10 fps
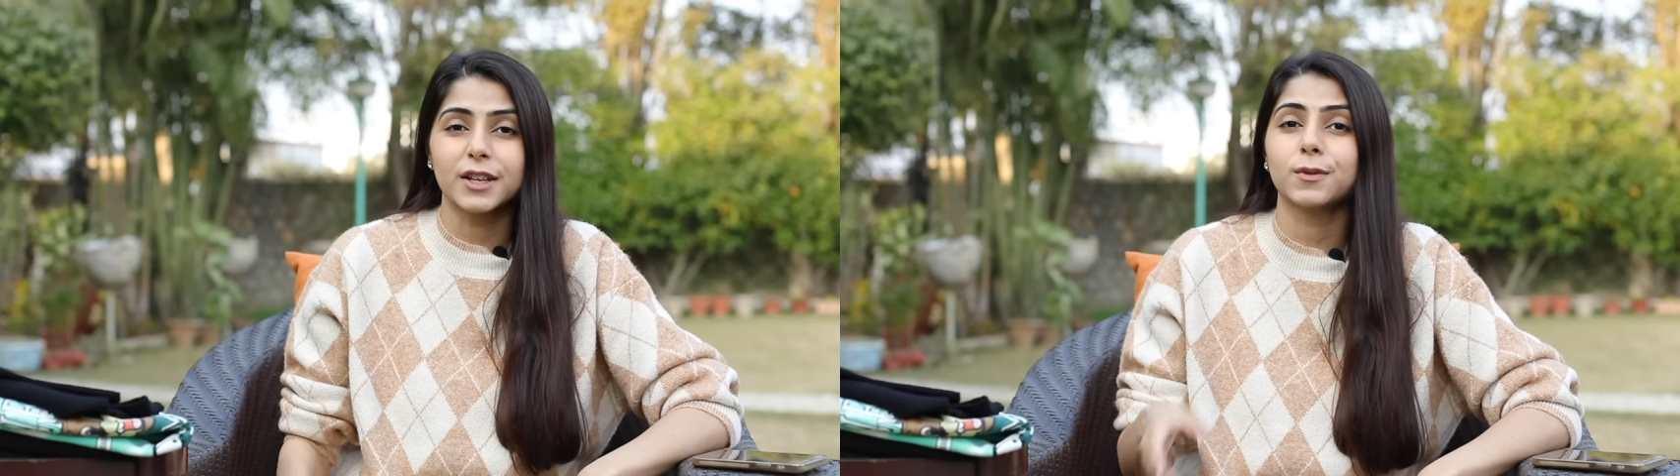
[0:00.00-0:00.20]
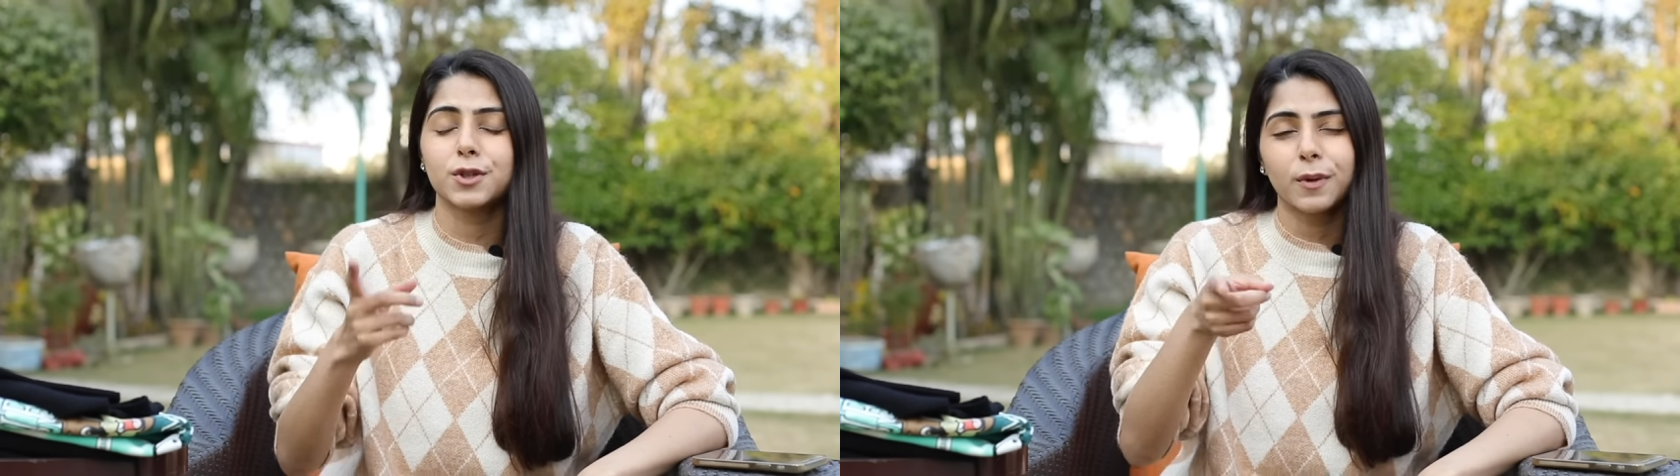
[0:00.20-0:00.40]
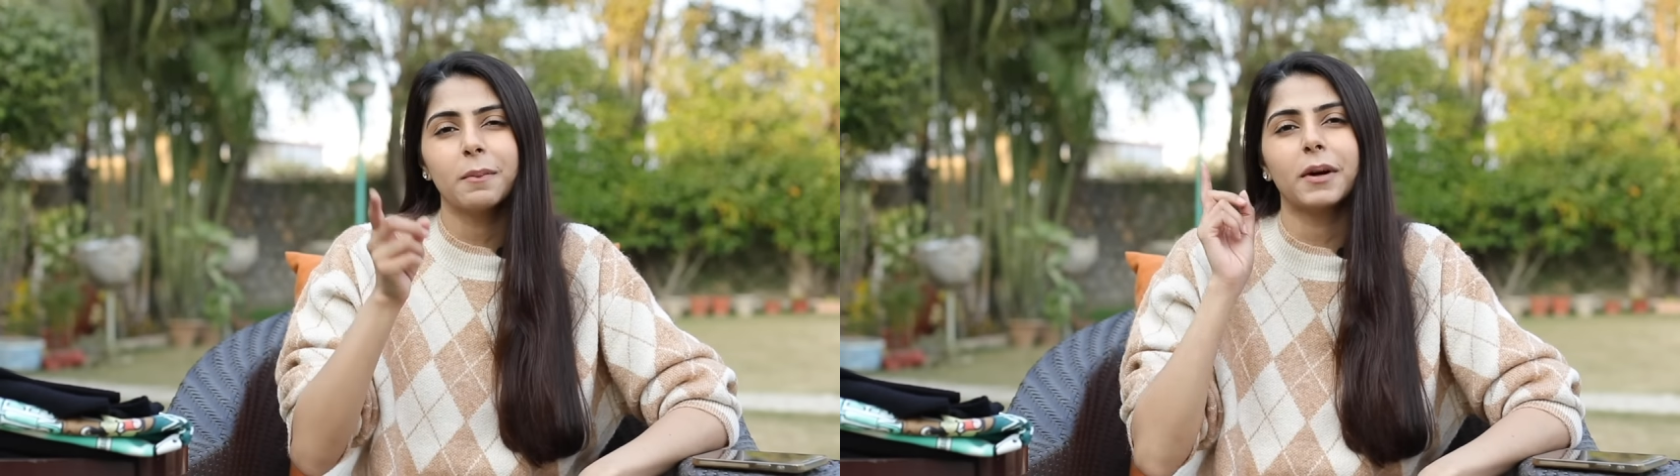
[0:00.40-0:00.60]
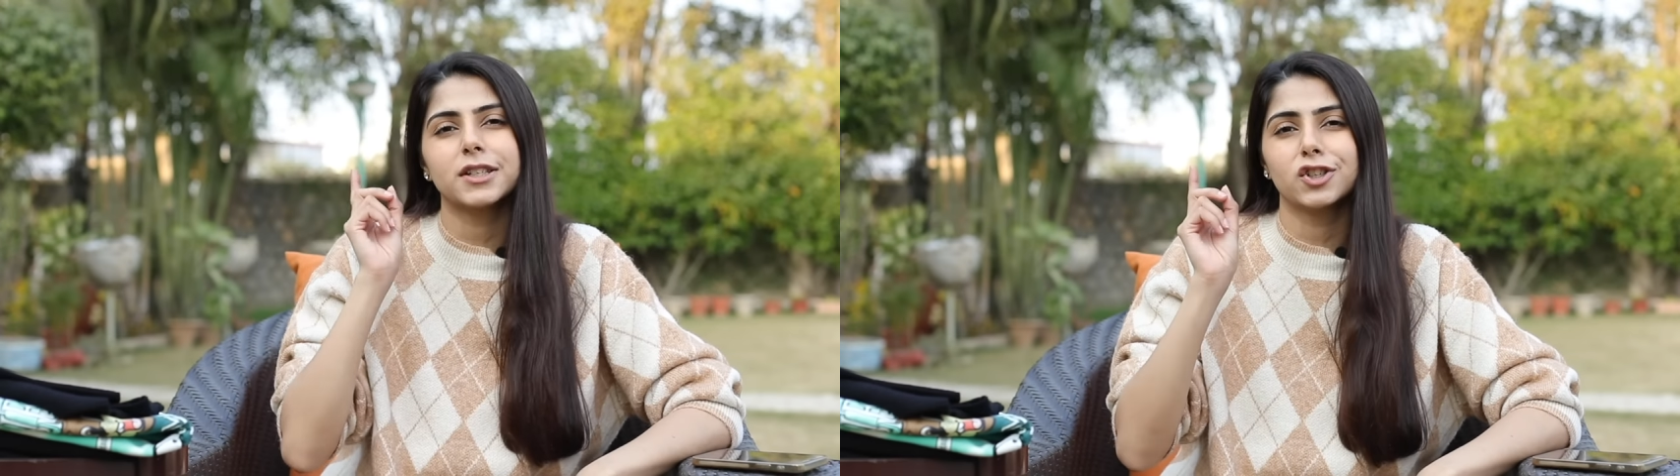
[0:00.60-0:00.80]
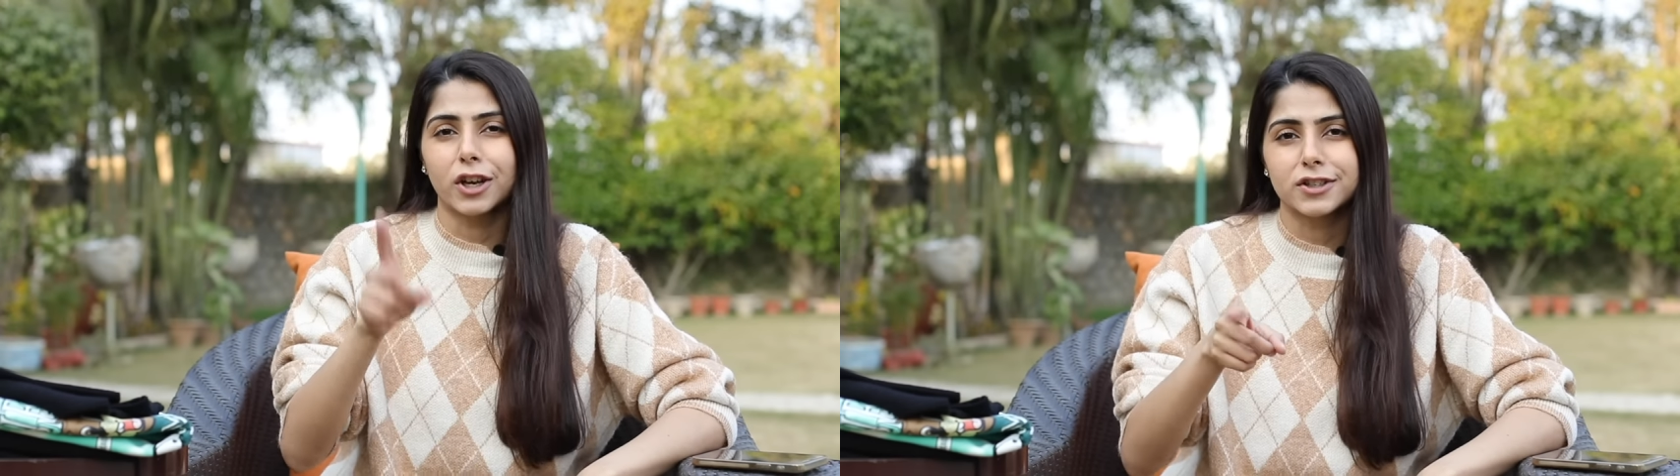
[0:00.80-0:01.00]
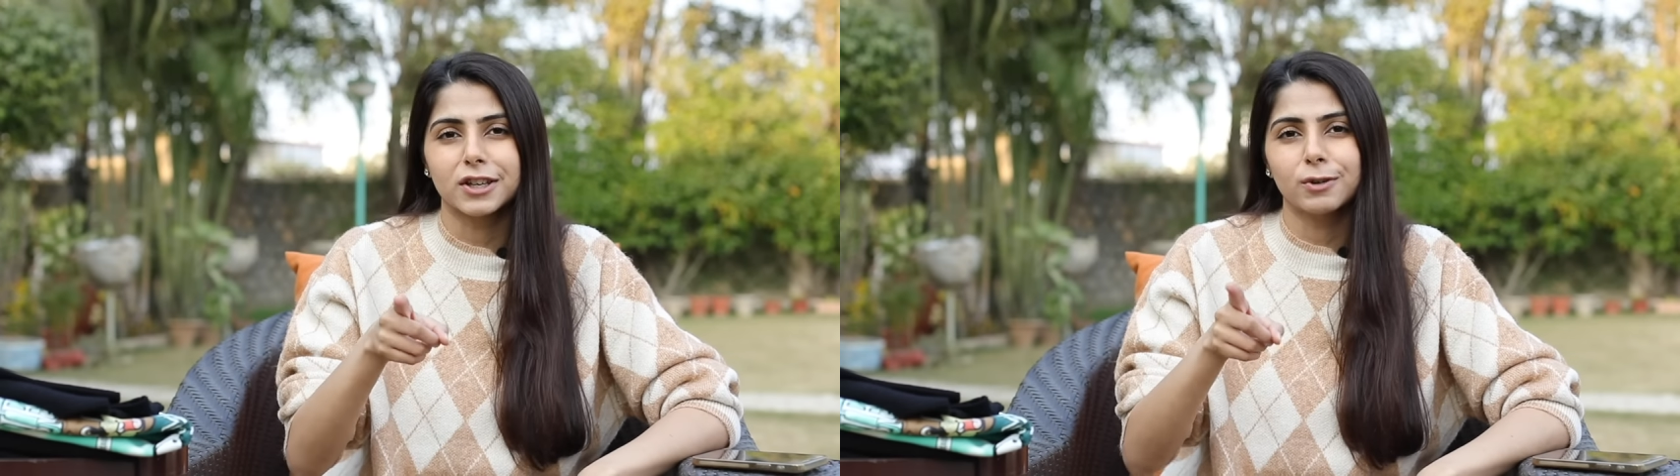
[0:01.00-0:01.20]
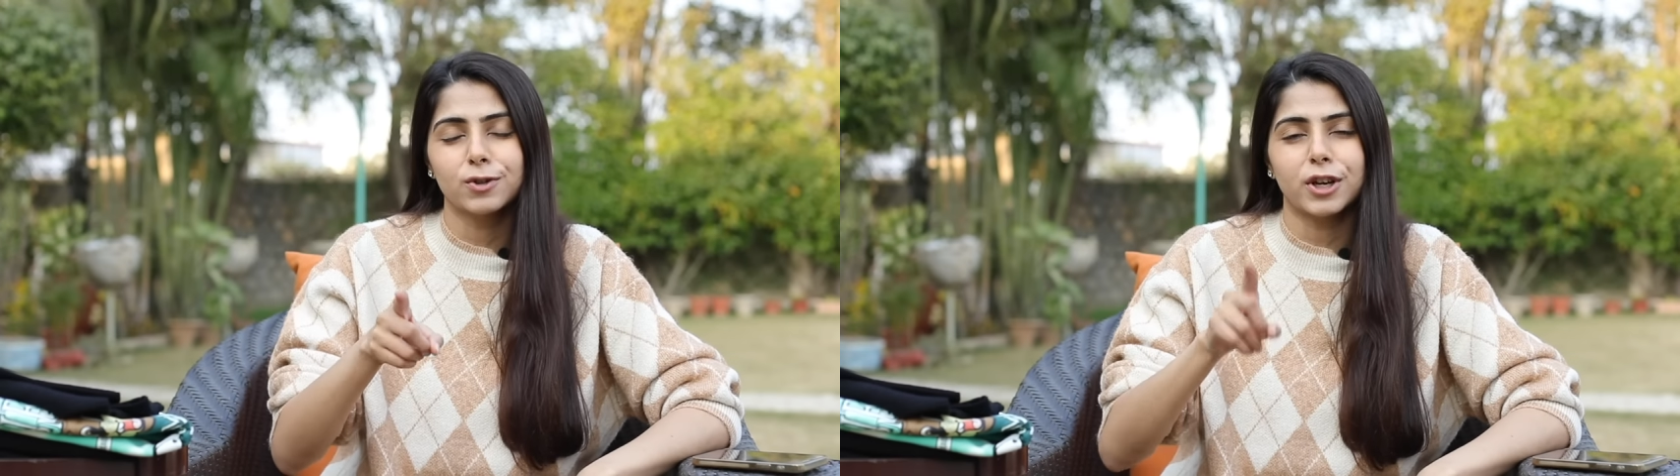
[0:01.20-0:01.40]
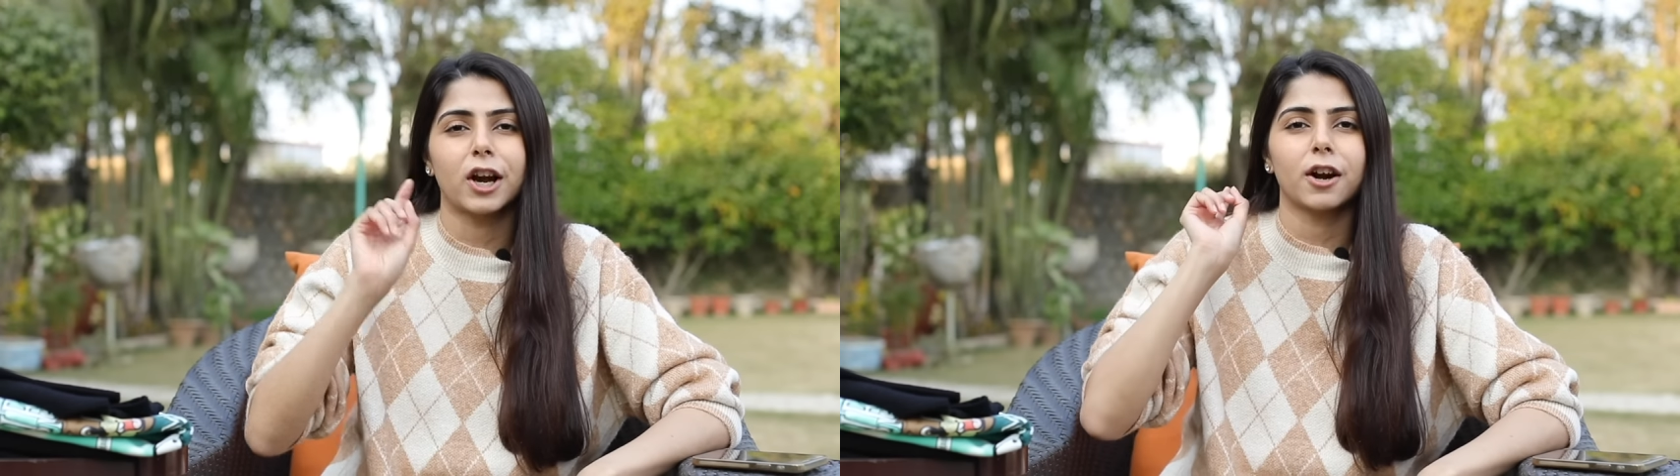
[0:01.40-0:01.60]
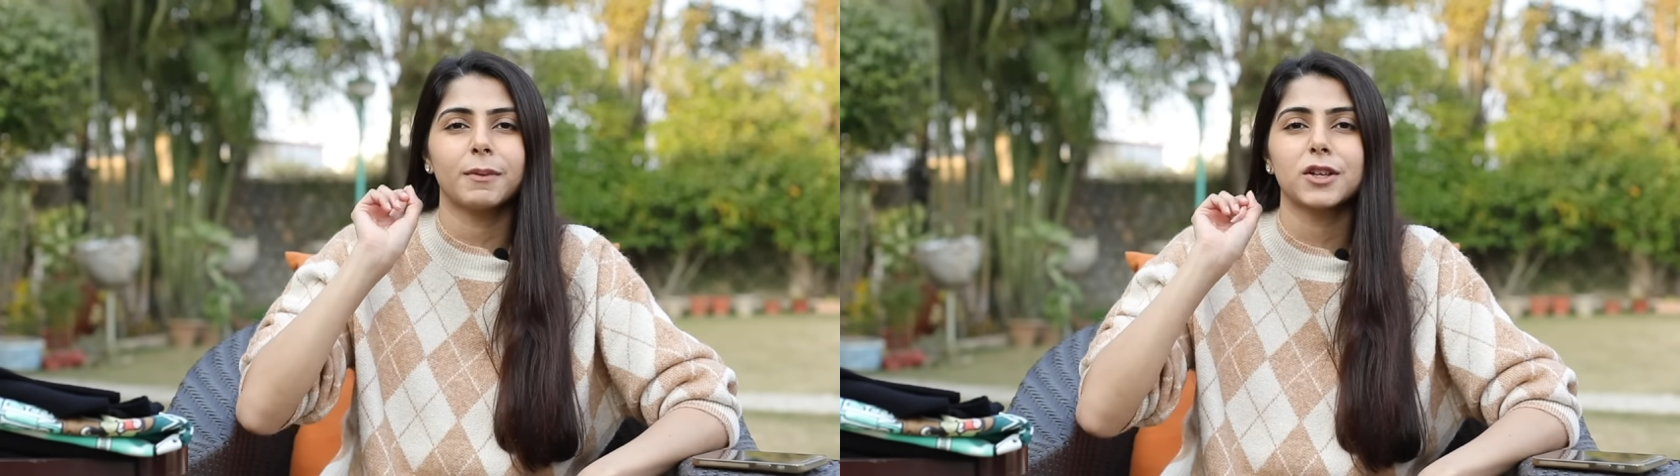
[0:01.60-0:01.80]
which is why I'm suggesting you to check out my